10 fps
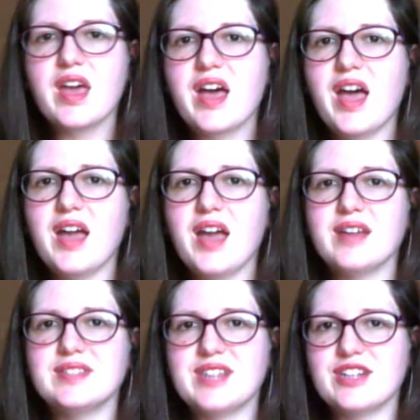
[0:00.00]
Hi, it's
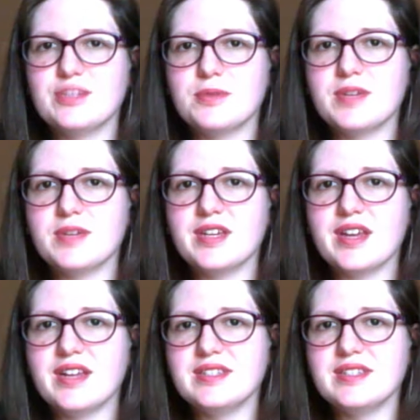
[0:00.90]
Dr. Parikh, and
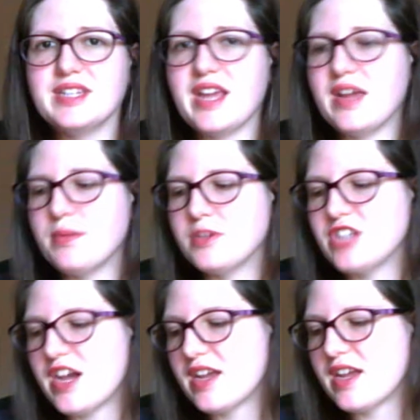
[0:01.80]
today we're
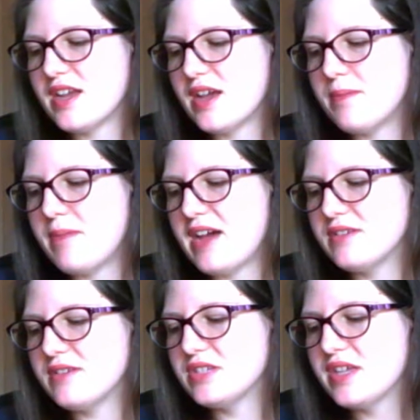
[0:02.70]
talking about
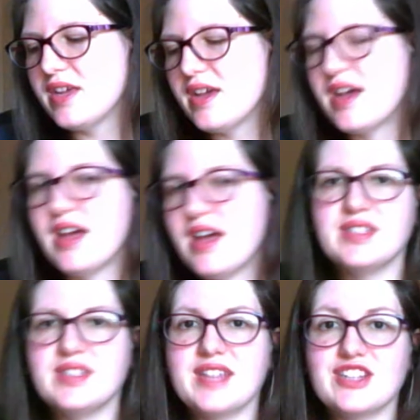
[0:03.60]
the
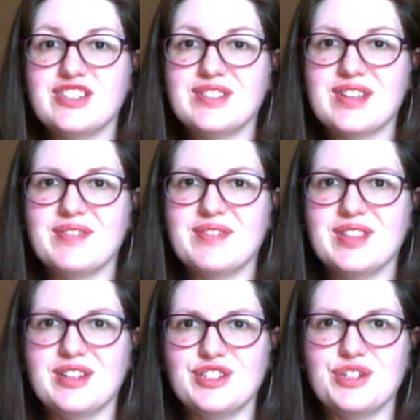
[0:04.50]
sections of a
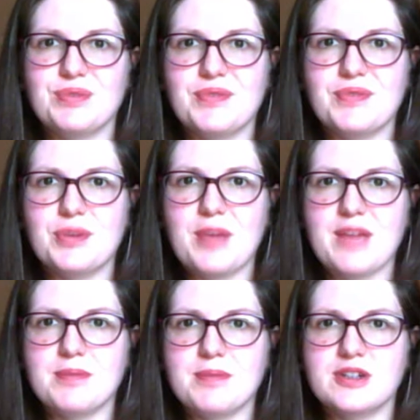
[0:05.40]
literature review paper.
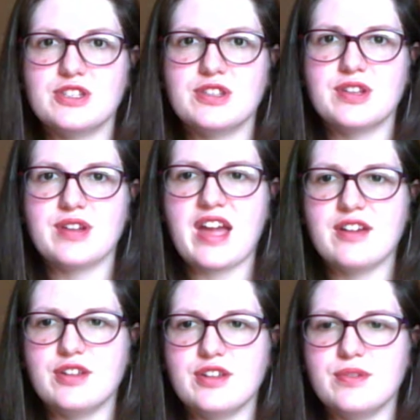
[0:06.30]
So how do
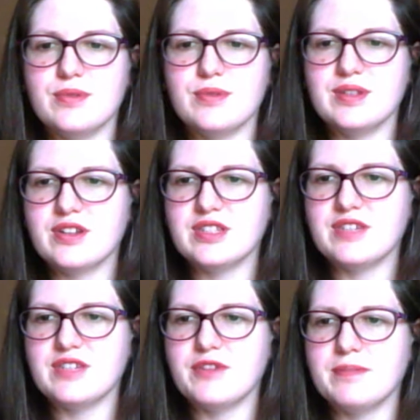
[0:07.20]
you look at the
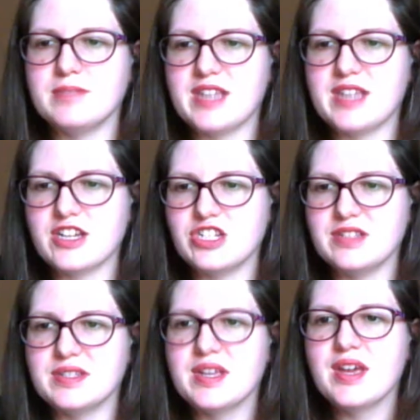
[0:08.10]
different sections?
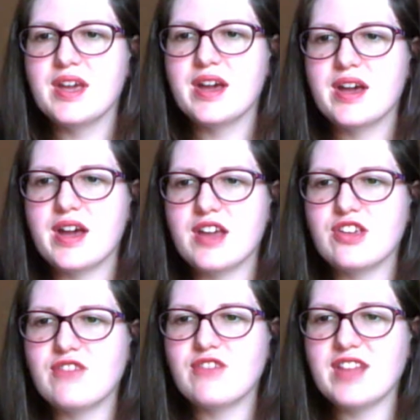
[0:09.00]
You can
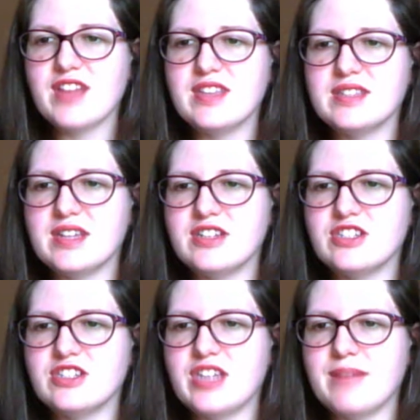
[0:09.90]
find these under
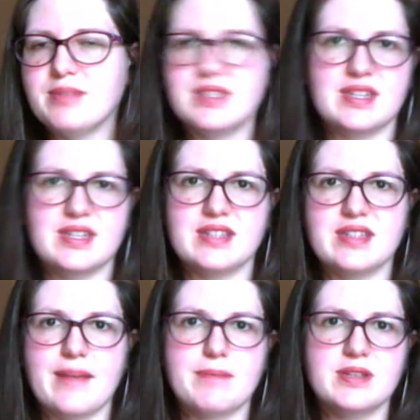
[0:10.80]
templates and
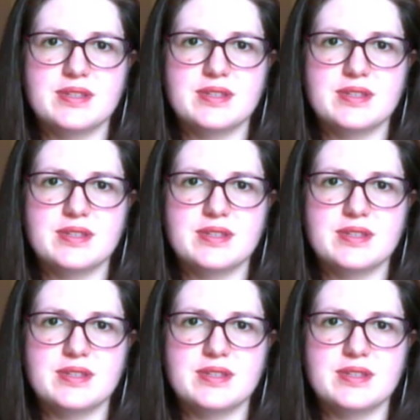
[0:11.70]
examples.